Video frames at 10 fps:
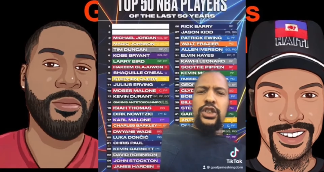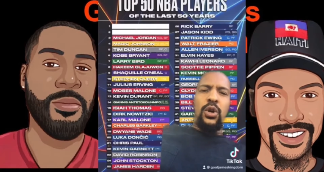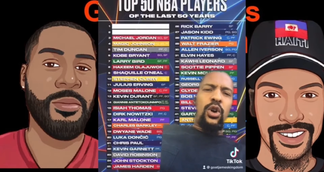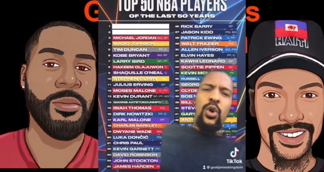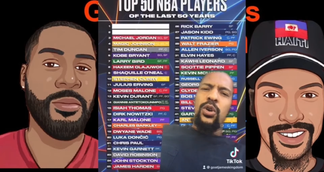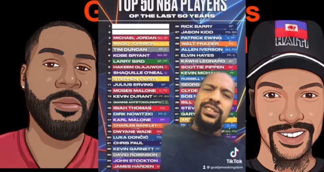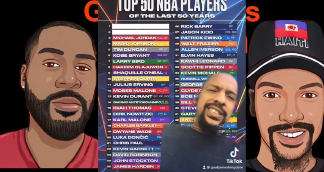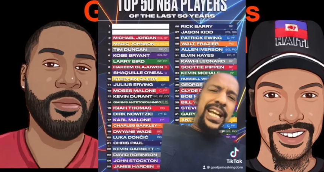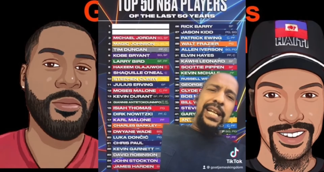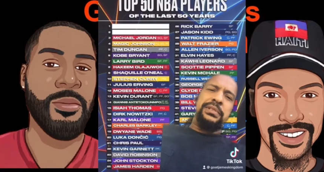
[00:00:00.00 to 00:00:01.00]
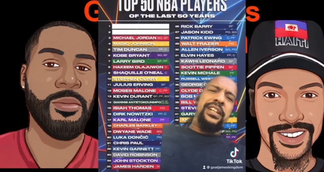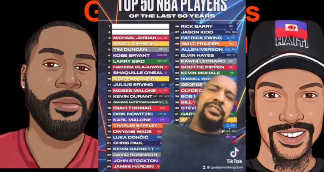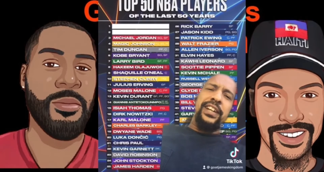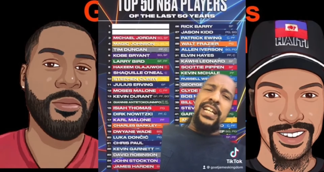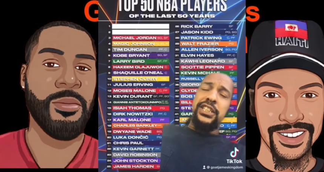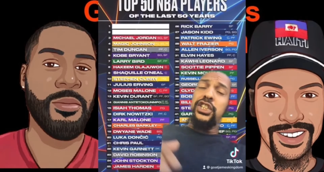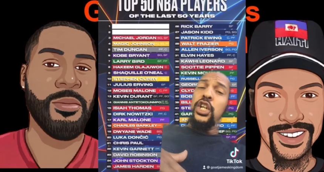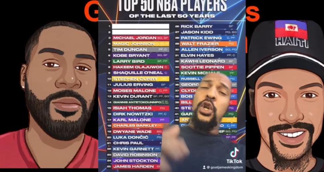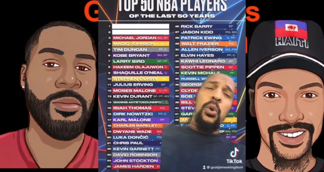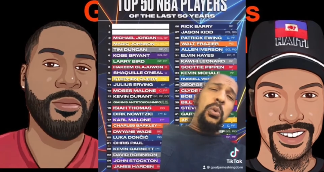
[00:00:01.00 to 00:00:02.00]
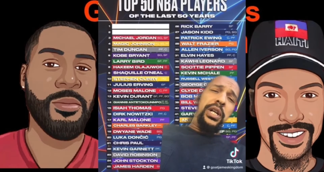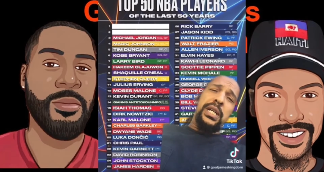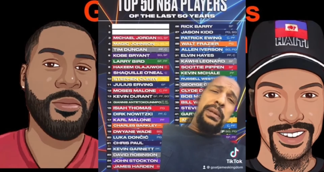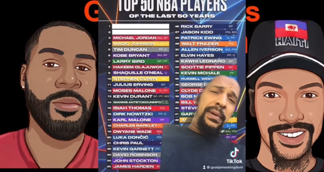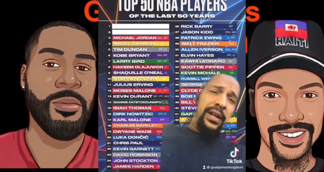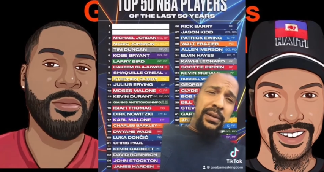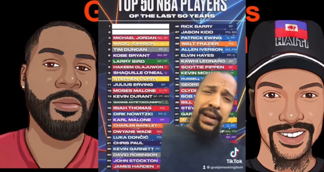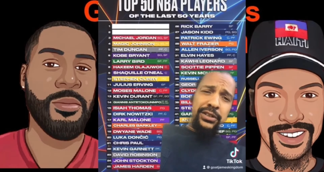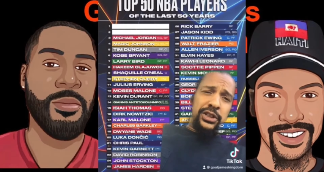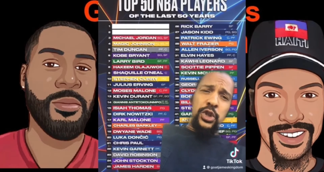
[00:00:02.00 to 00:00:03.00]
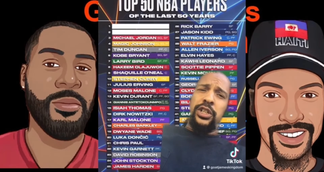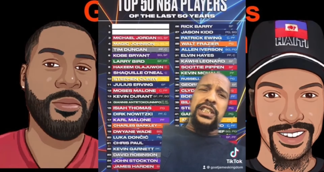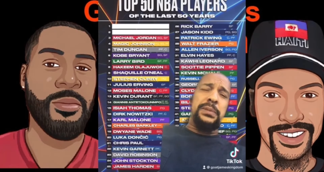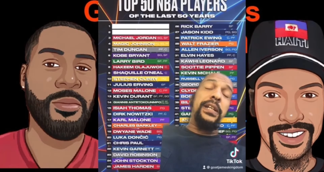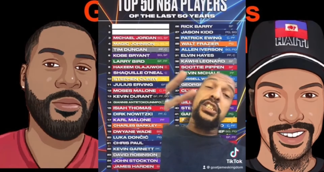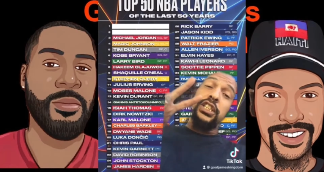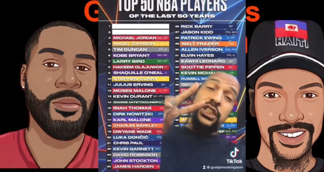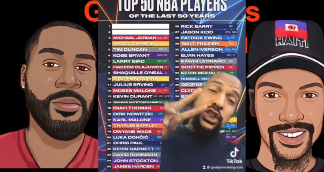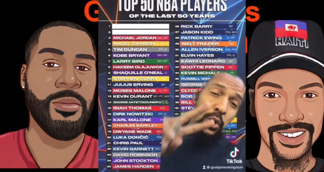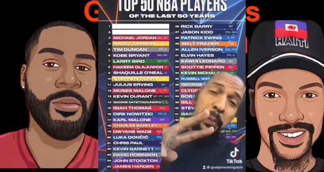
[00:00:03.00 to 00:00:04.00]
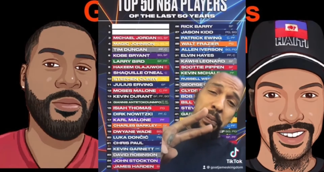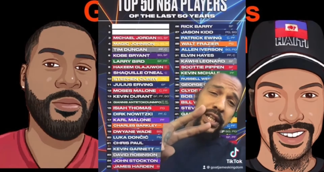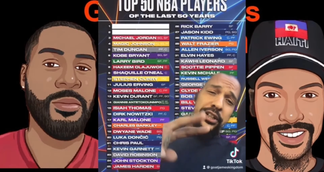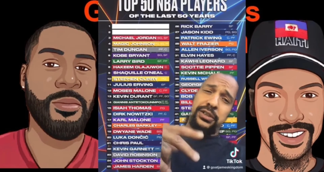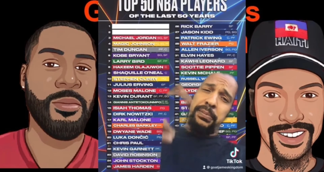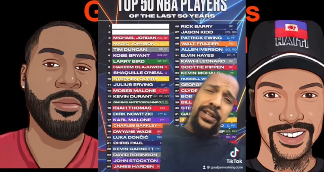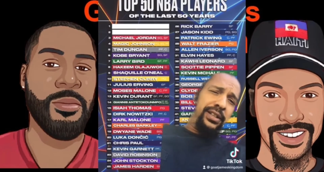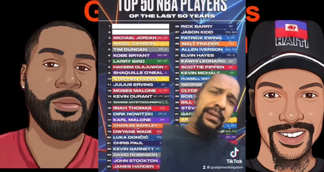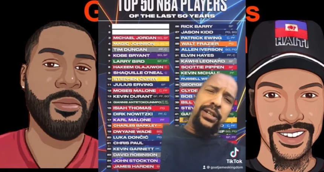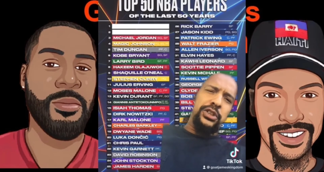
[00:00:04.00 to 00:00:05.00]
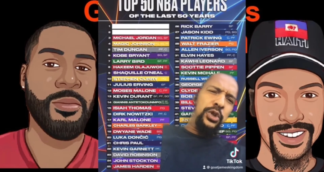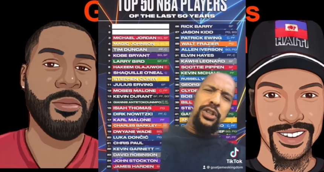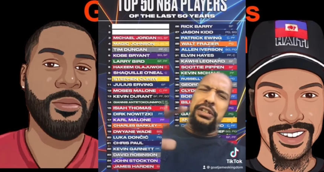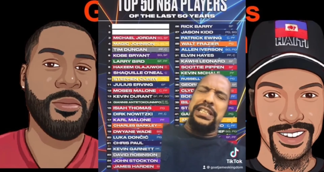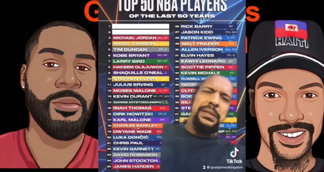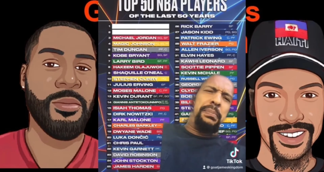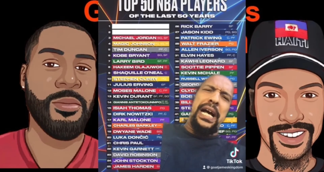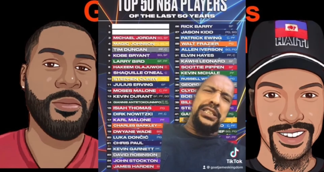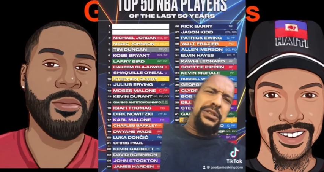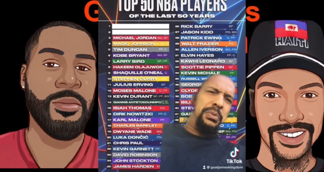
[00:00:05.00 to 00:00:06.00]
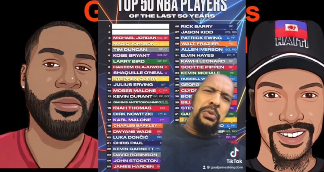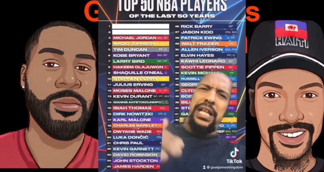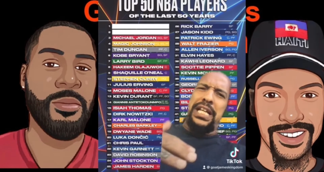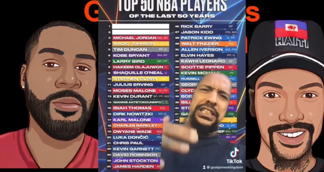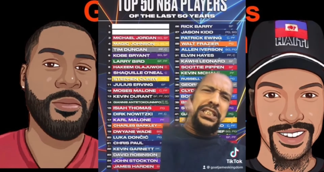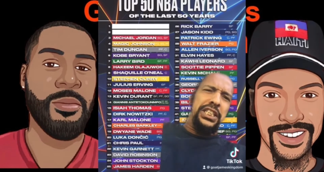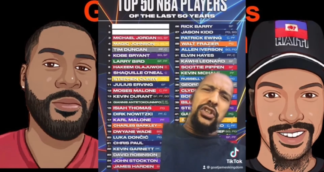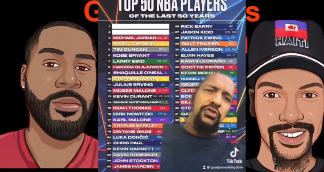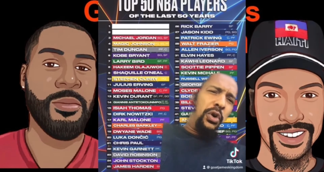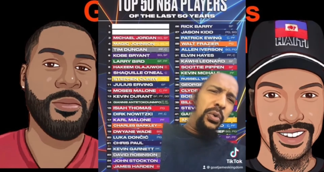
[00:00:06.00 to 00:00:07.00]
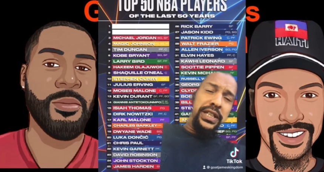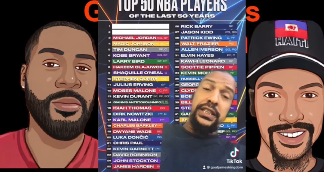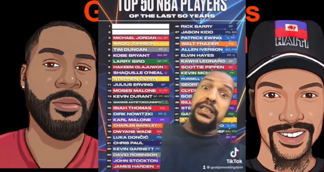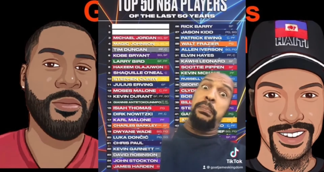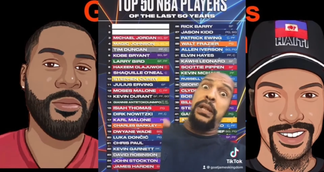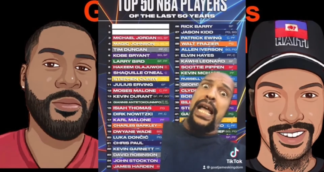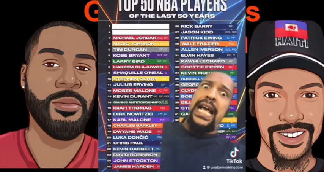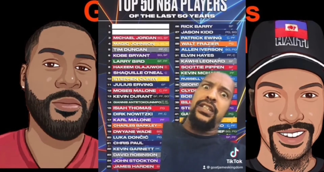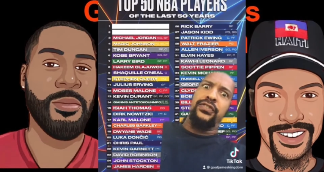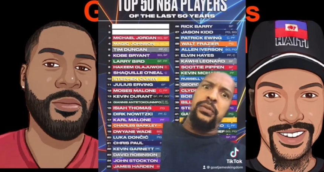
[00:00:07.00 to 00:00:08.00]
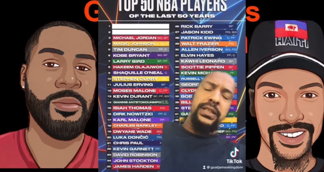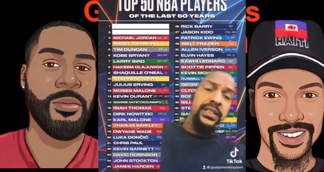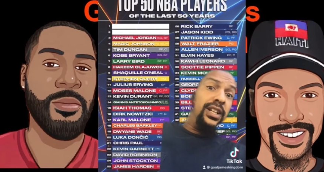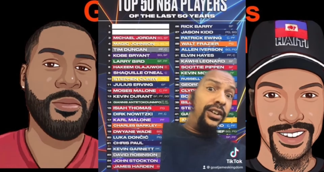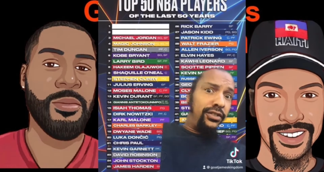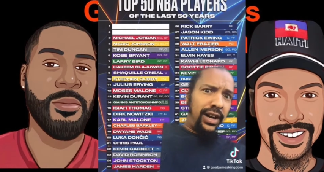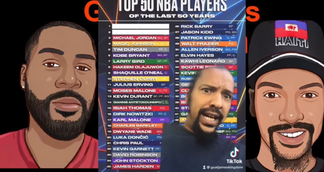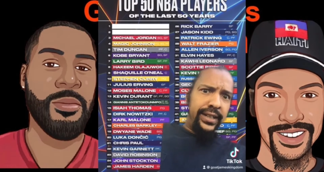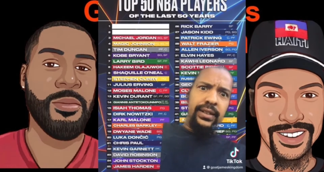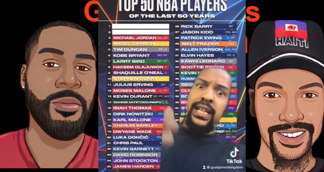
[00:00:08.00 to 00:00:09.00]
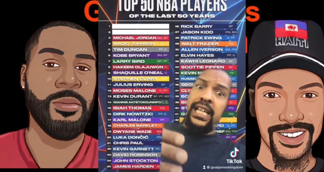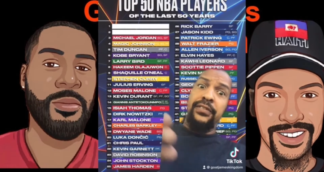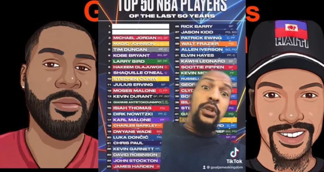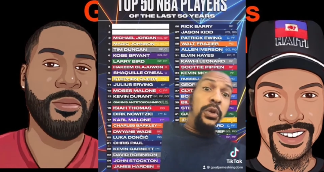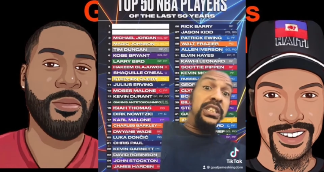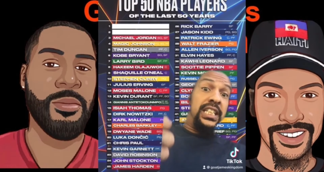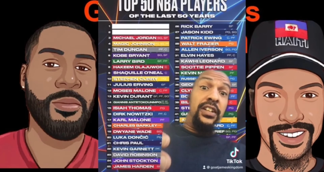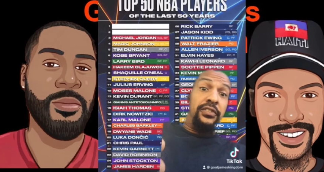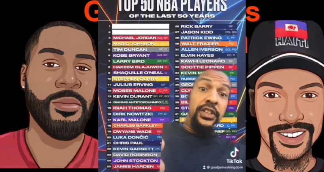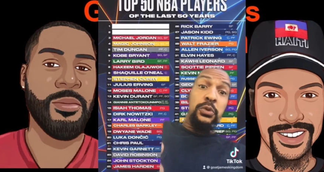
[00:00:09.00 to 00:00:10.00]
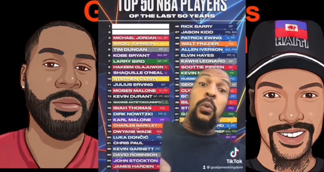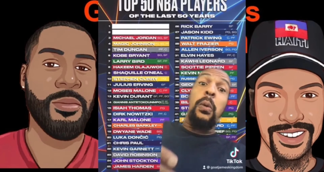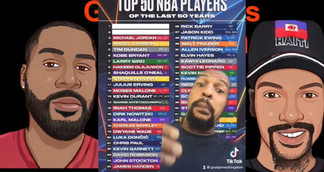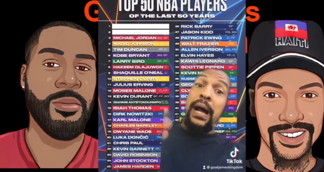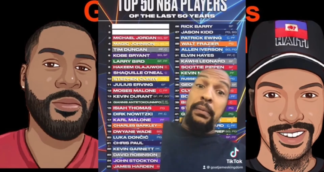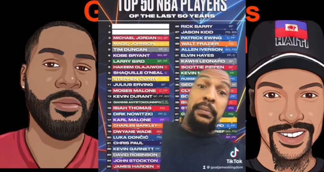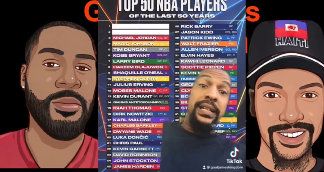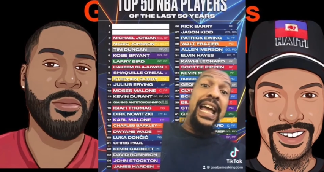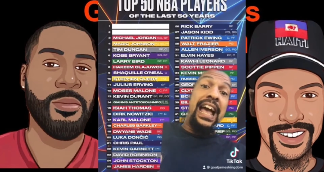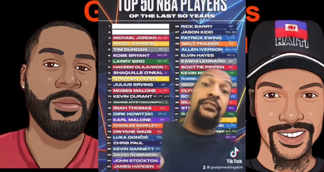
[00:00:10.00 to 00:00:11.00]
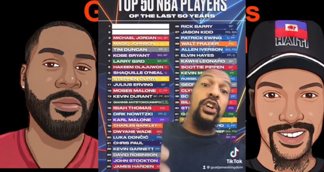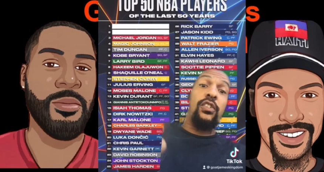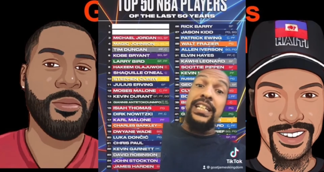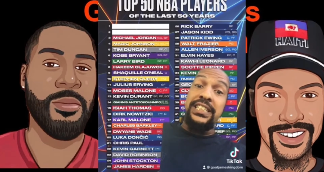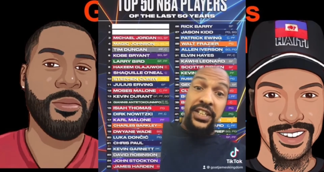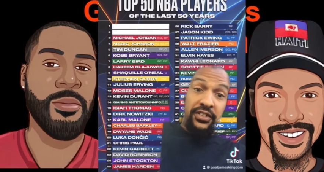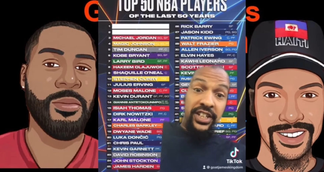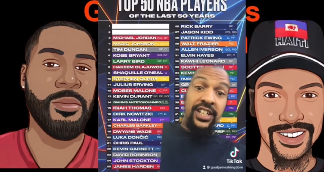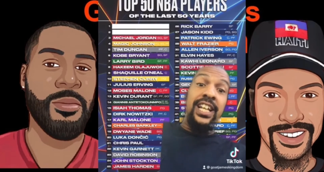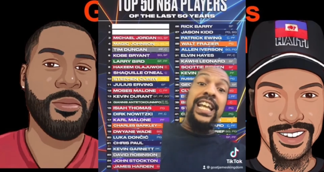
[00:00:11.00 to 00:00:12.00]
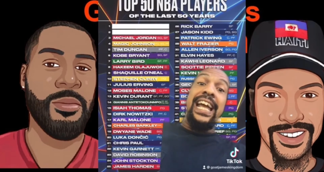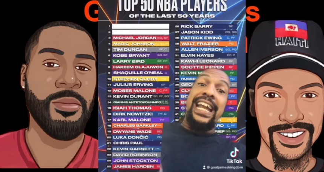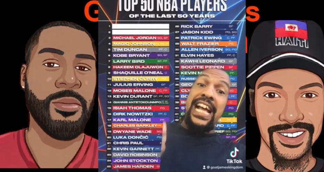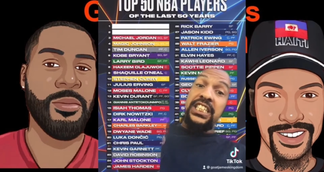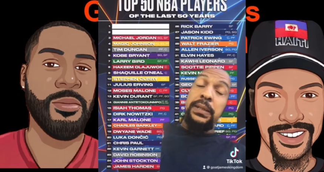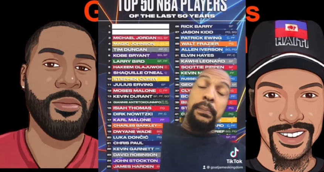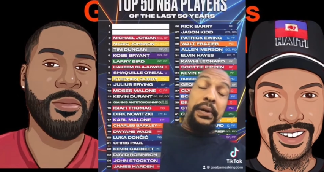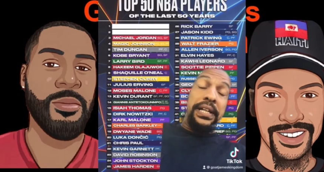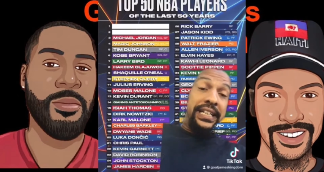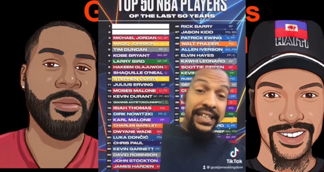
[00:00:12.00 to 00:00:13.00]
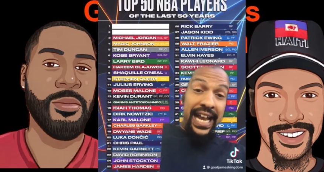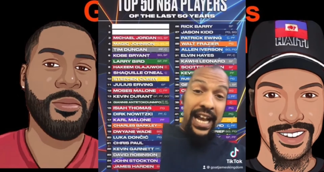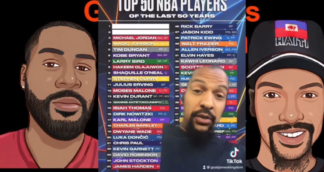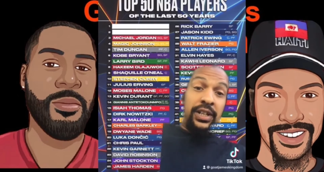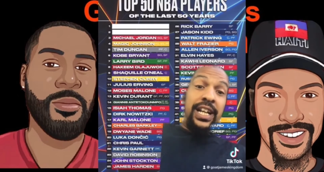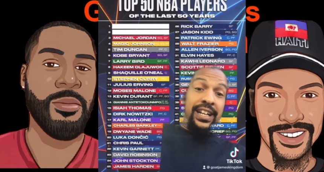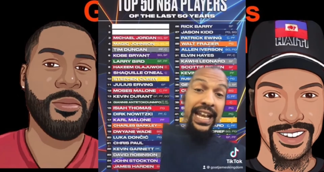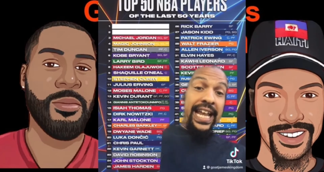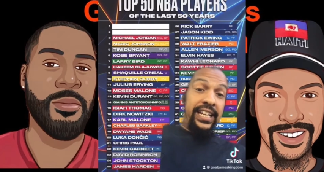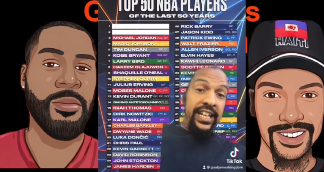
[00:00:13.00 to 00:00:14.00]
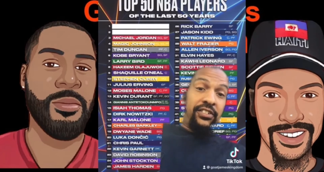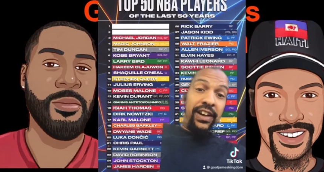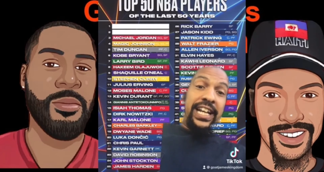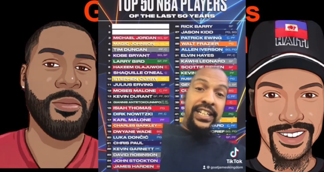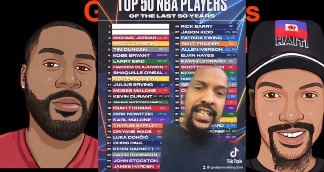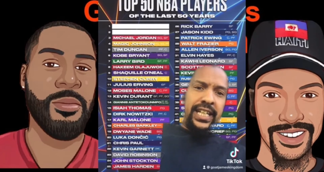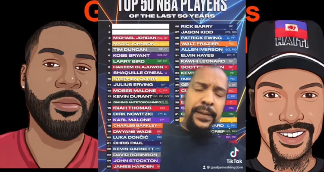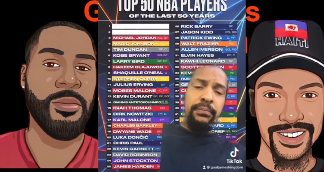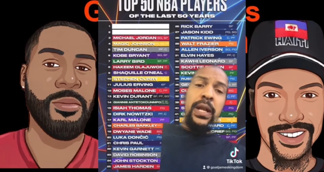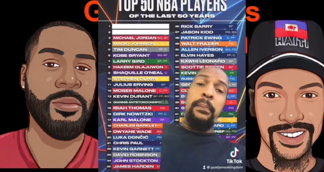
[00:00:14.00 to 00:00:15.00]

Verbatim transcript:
Speaker 1: So, according to MJ fans, no one could be better than Michael Jordan, especially two players better than Michael Jordan. That's impossible. That is just erroneous. It's blasphemous, right? Even though this individual will probably have a criteria and actually break it down like Nick Wright did,